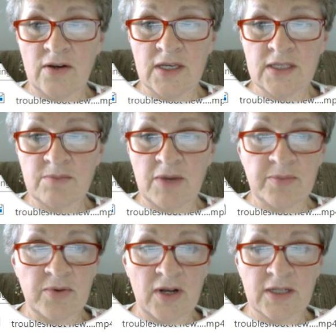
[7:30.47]
is my
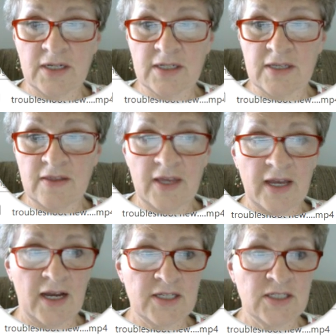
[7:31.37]
product that
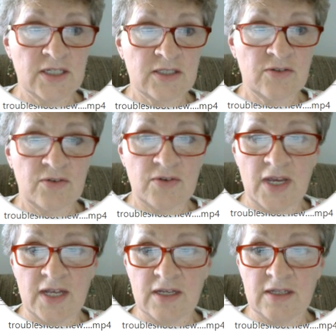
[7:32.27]
I just
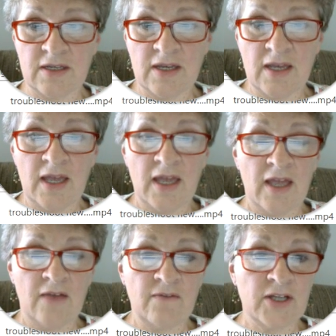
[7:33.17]
created.
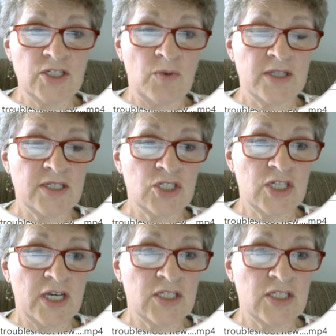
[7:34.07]
If I want to change